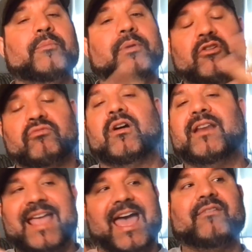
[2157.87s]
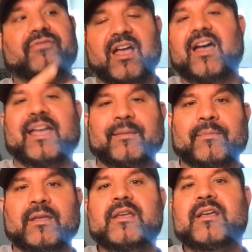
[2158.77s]
but you're running out of time.
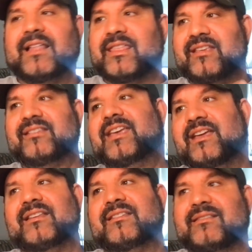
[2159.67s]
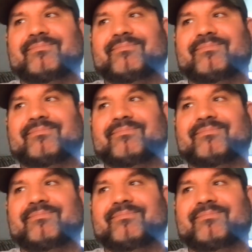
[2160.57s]
Like, this kid is